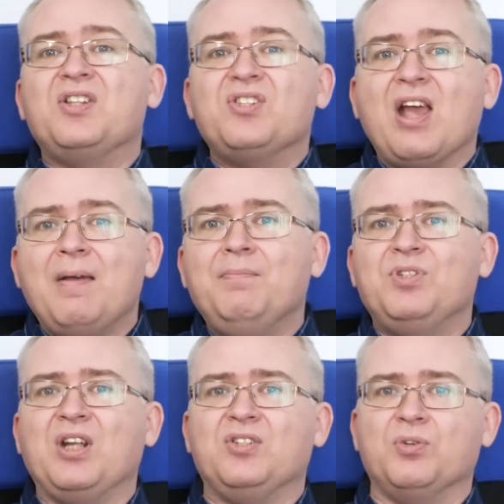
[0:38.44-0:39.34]

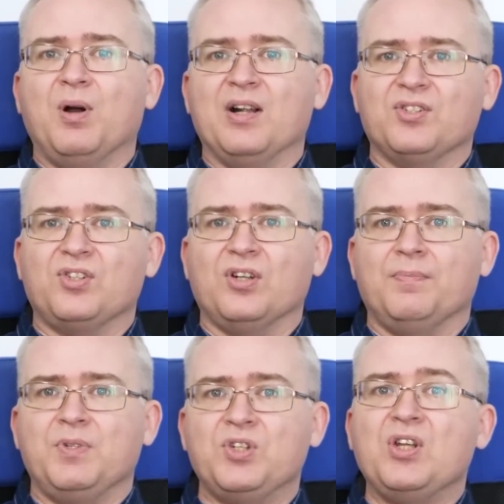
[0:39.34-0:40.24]
attempting to answer.
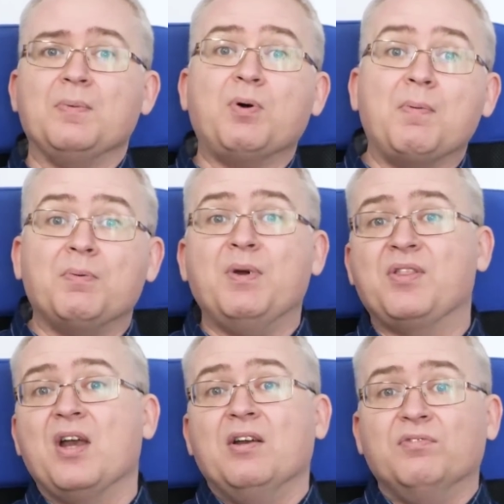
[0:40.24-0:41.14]
You see, the problem
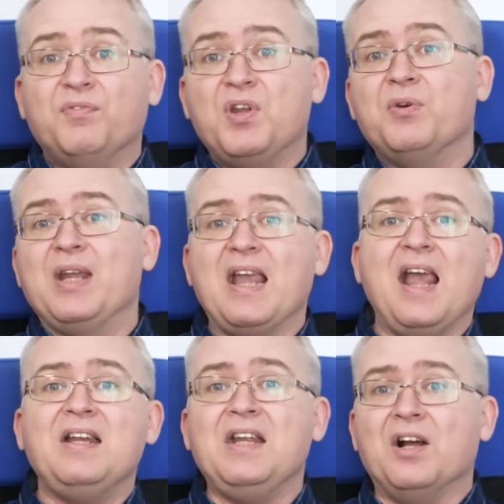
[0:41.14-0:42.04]
with reviewing
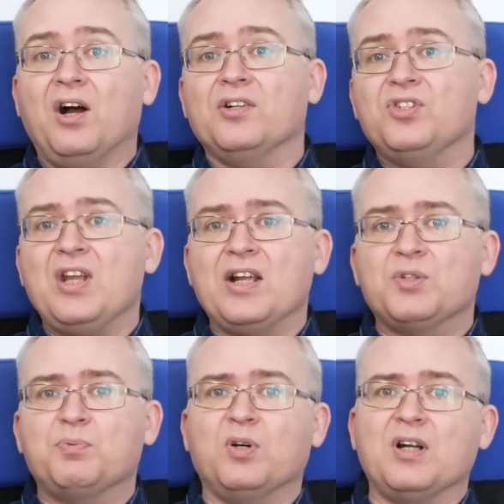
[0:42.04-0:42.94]
any R T
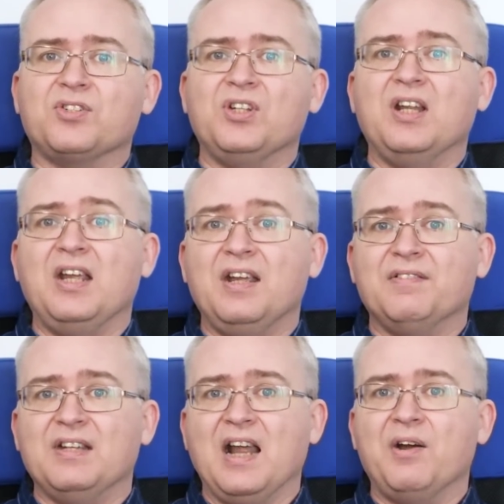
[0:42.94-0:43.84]
X product in the
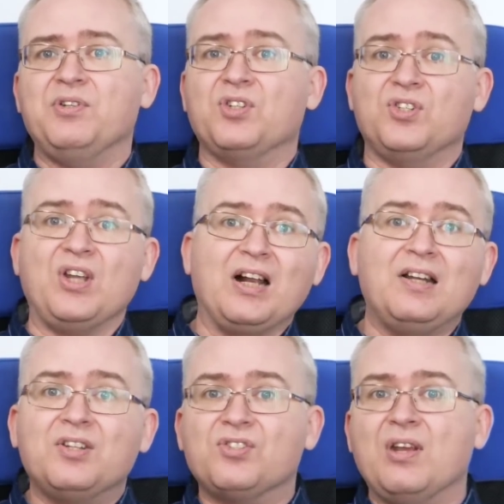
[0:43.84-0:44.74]
here and now is
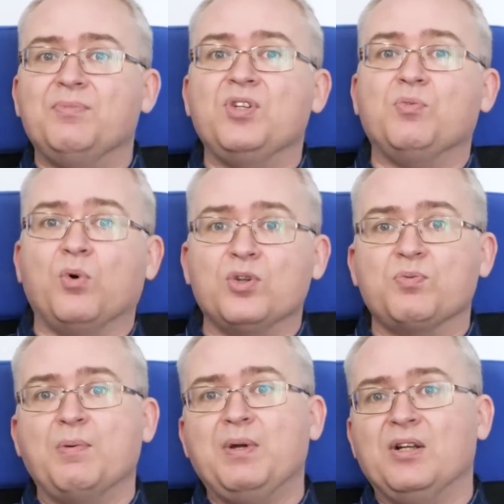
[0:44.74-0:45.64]
exactly the same as it
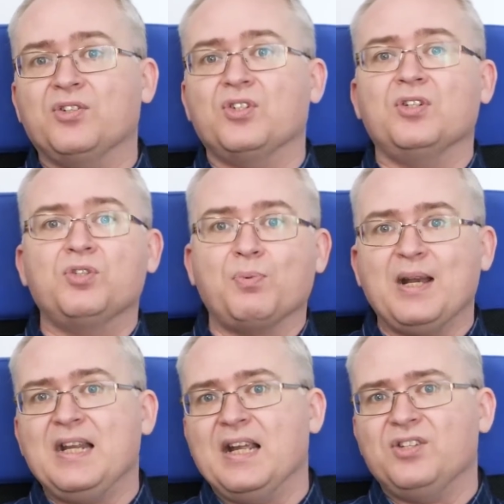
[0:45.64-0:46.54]
was when we looked at the
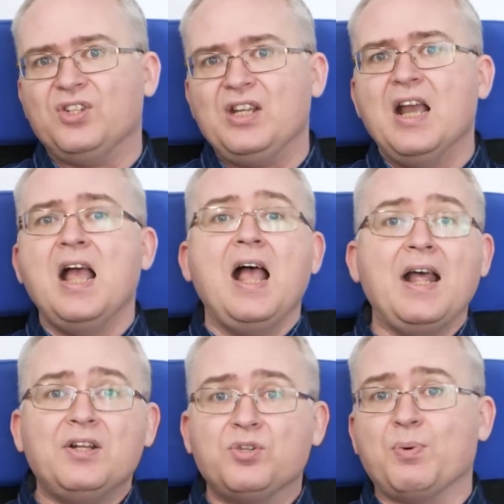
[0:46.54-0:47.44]
twenty eighty
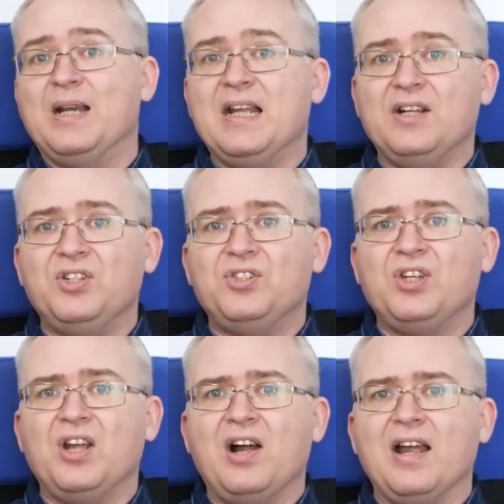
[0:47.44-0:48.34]
and the twenty eighty
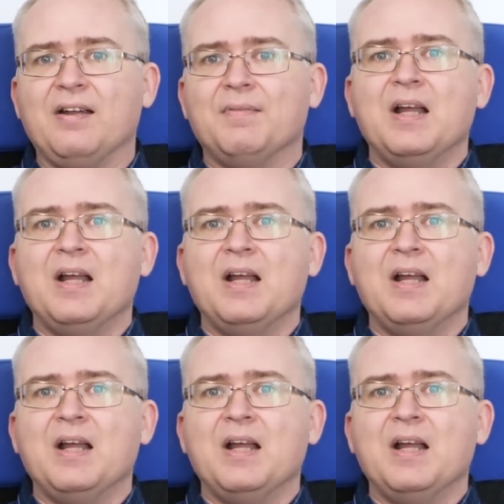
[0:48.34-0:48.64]
T I.